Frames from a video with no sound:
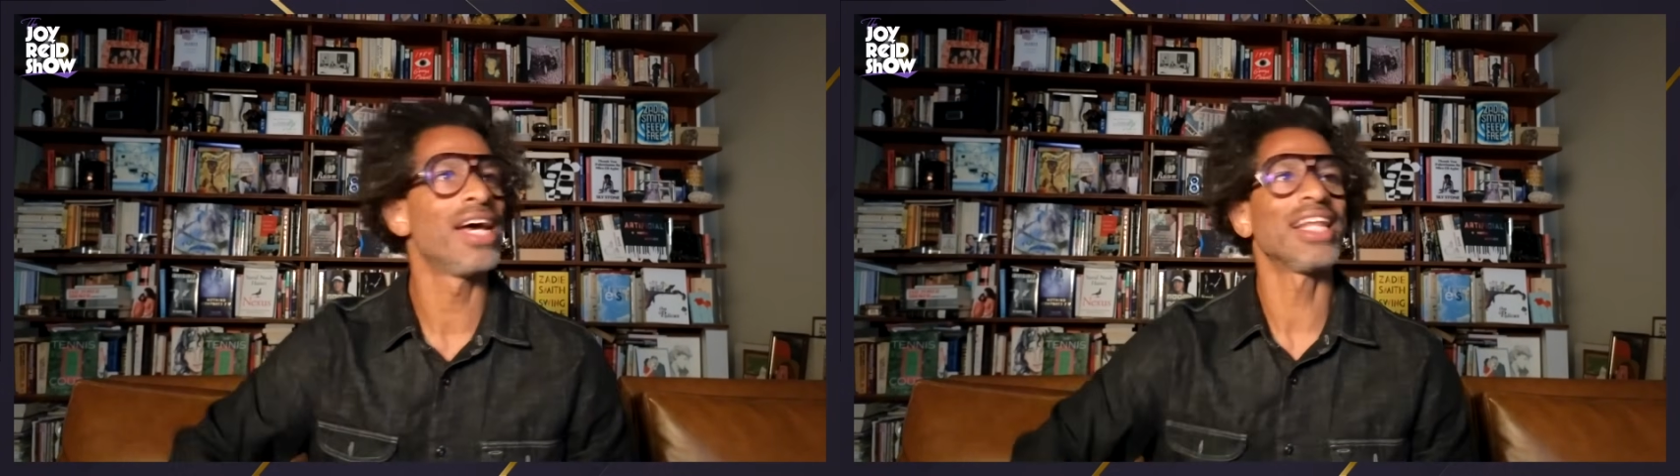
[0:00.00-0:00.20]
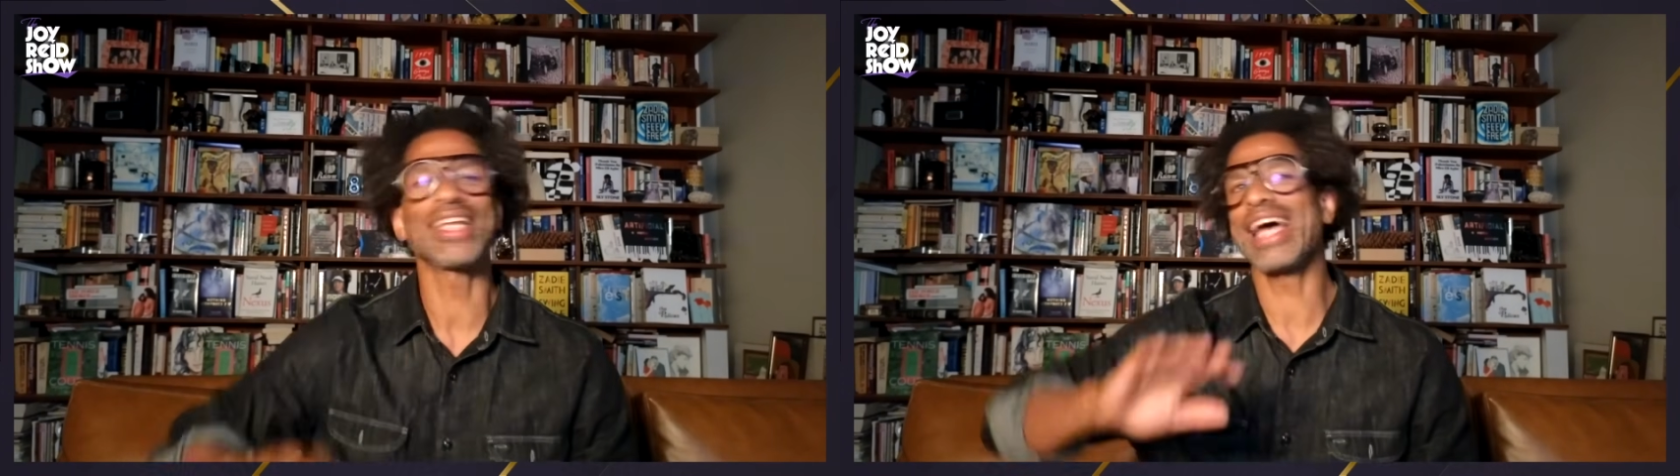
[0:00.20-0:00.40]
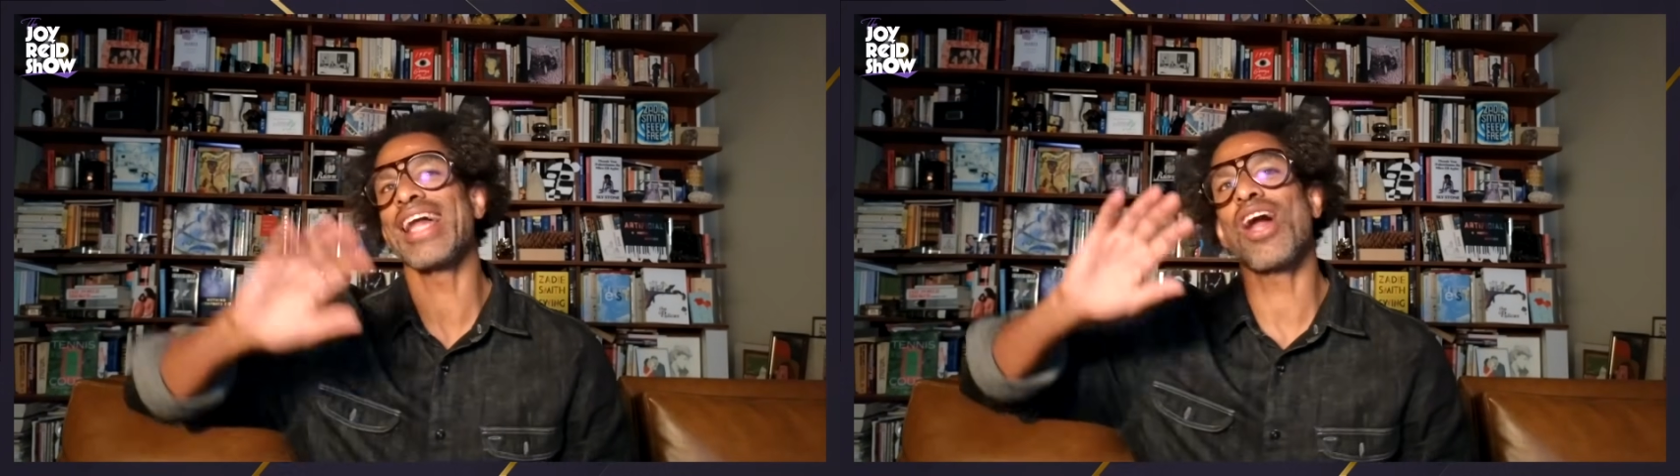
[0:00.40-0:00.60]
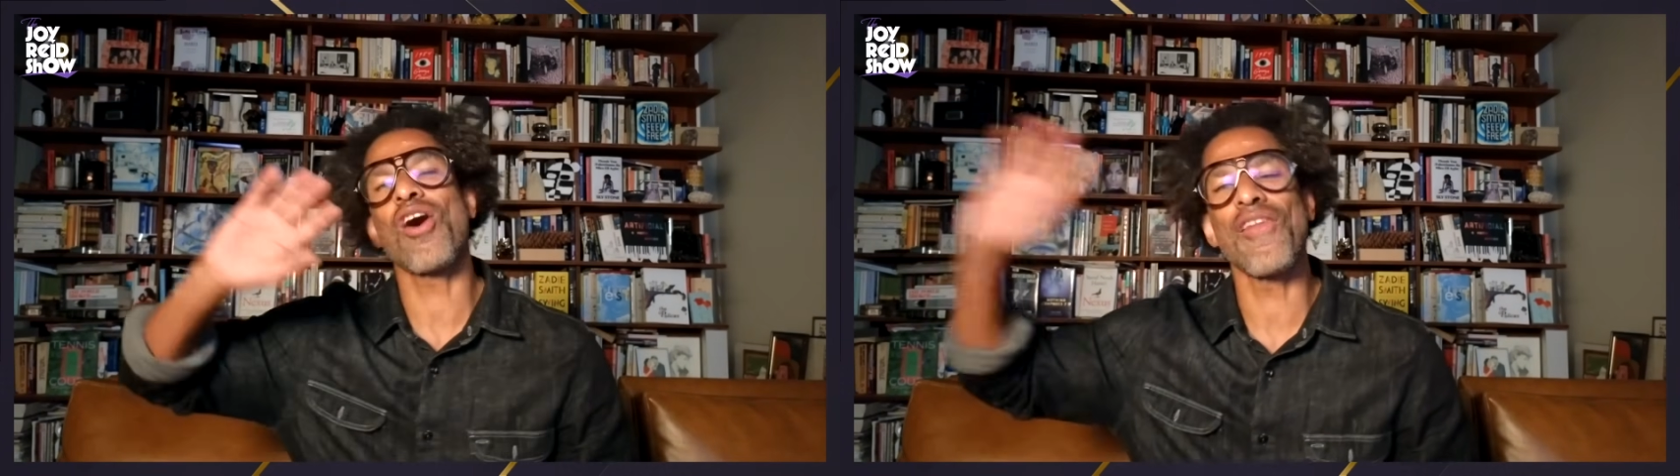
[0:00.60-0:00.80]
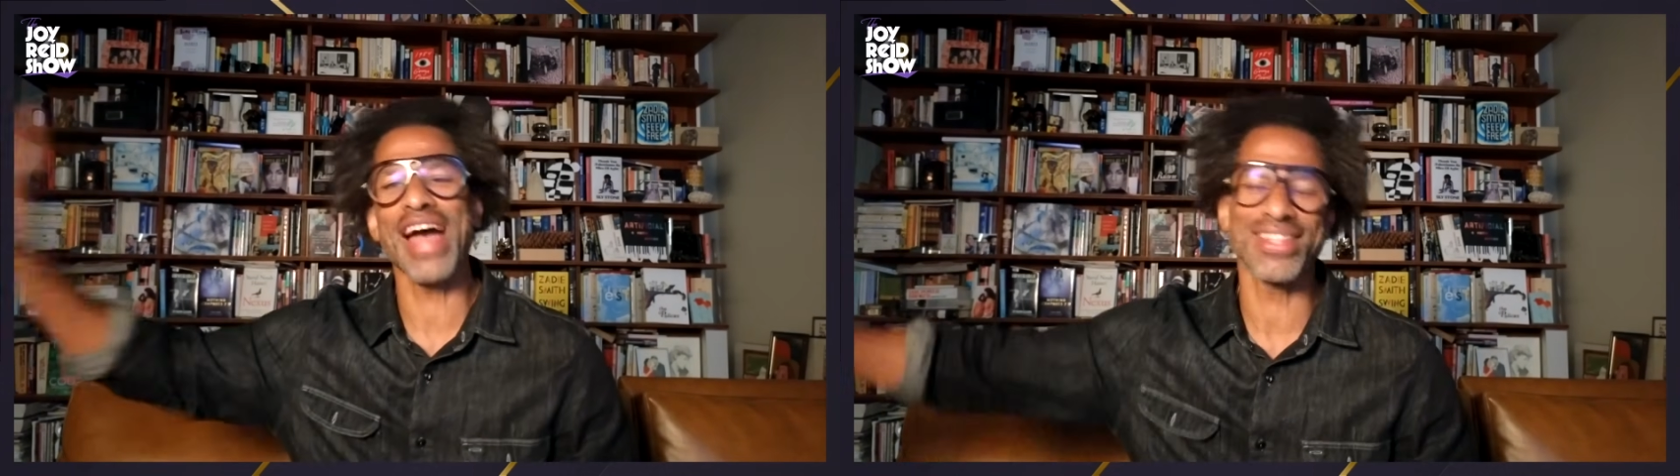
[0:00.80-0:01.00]
like, that,
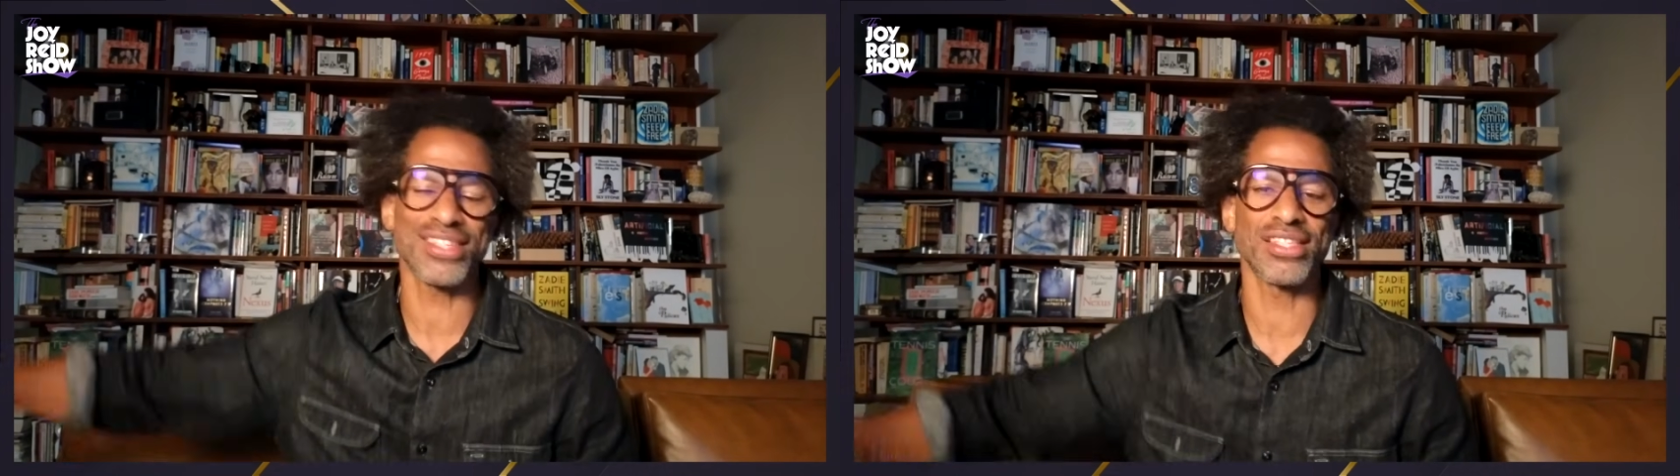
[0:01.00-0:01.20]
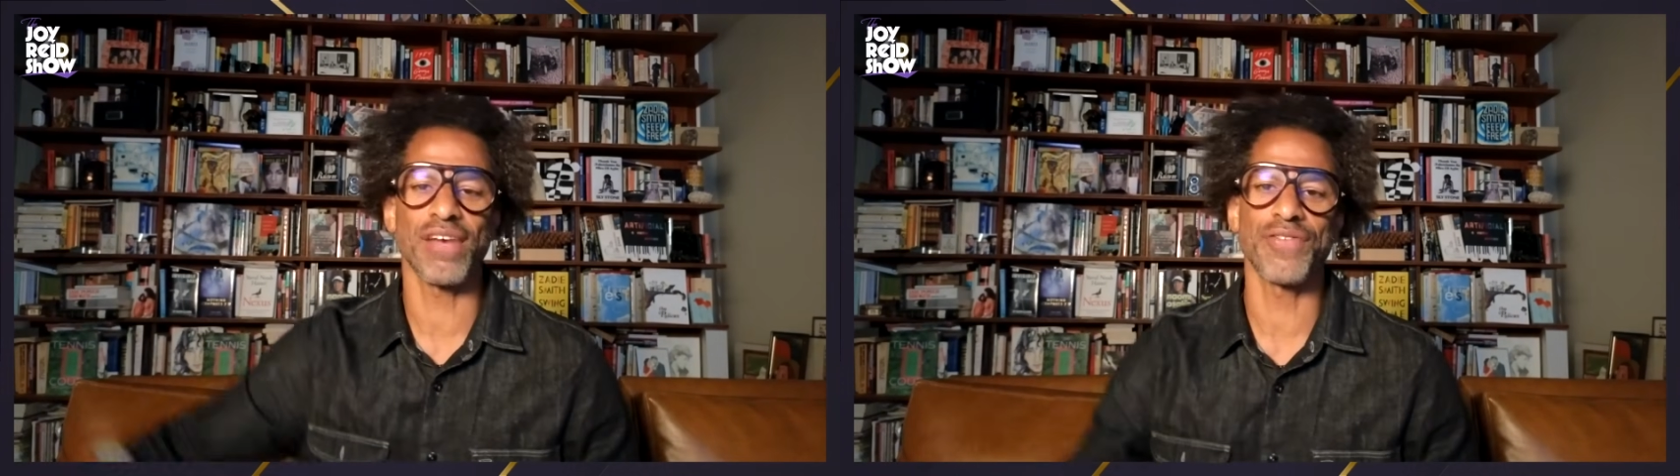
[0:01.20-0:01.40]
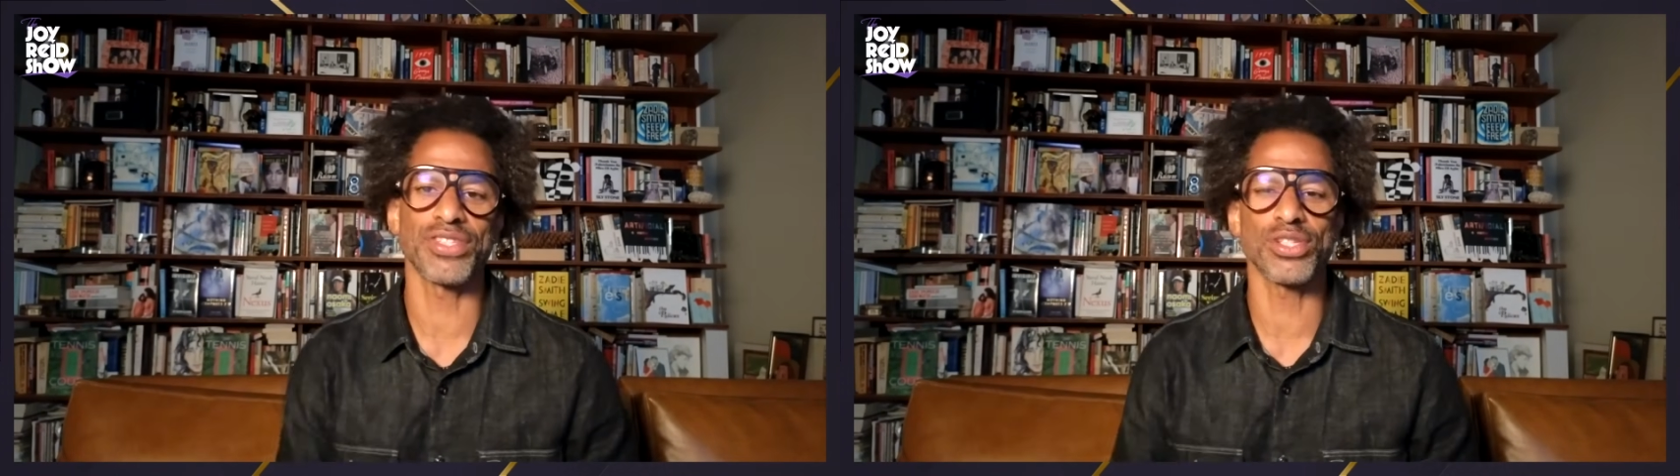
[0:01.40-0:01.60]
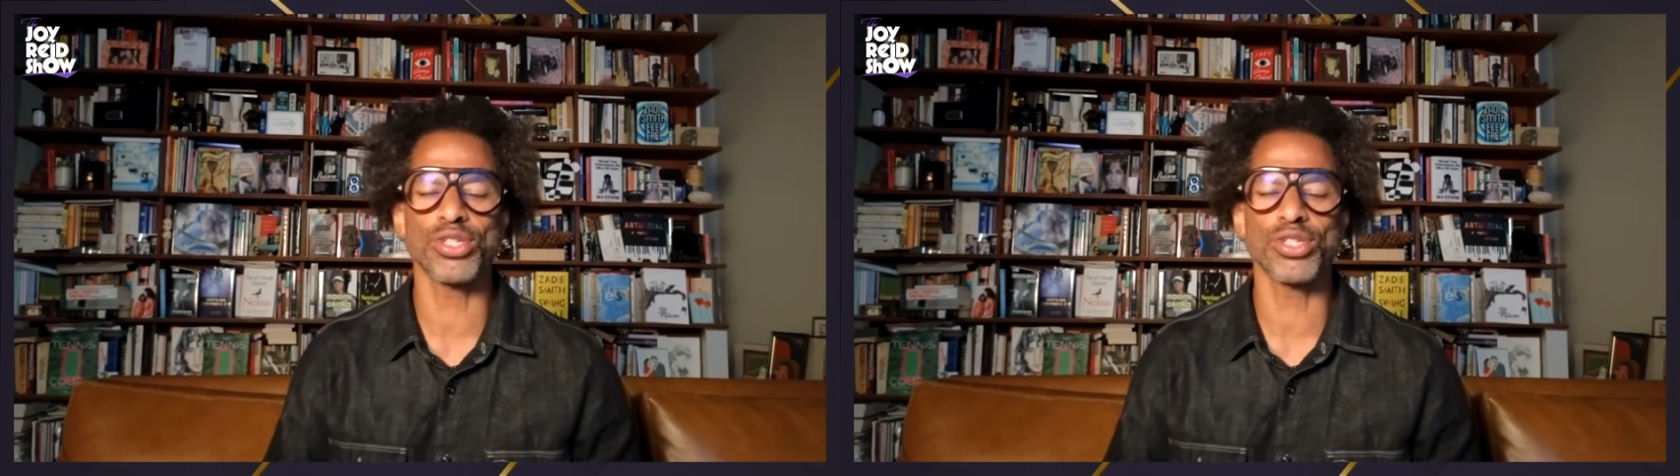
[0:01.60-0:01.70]
all that stuff is,